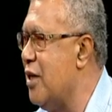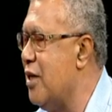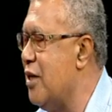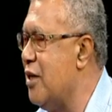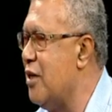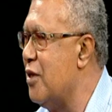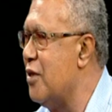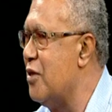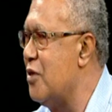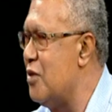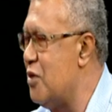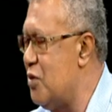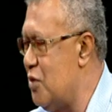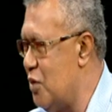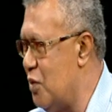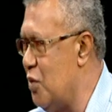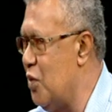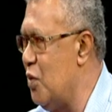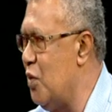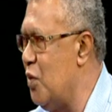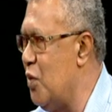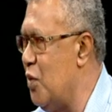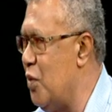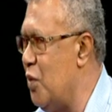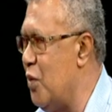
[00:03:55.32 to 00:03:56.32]

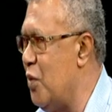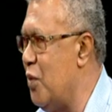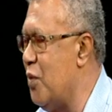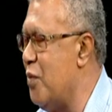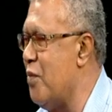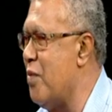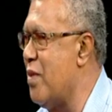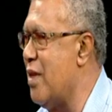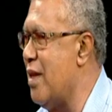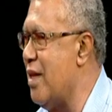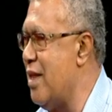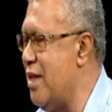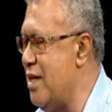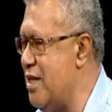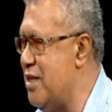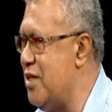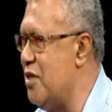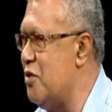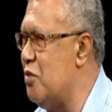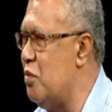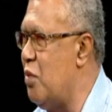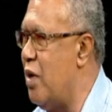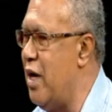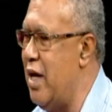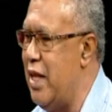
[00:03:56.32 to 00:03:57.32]
So this
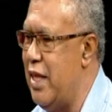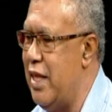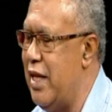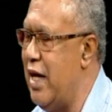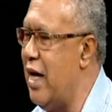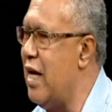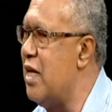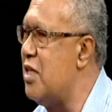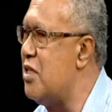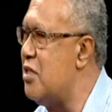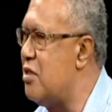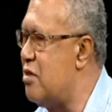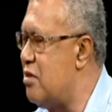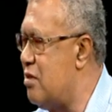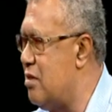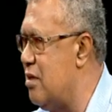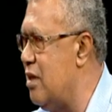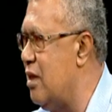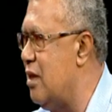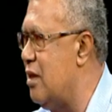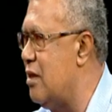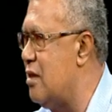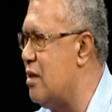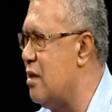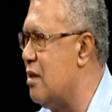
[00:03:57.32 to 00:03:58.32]
is why there are
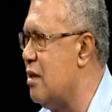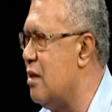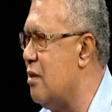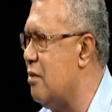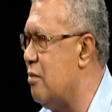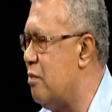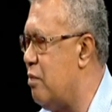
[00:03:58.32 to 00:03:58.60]
strict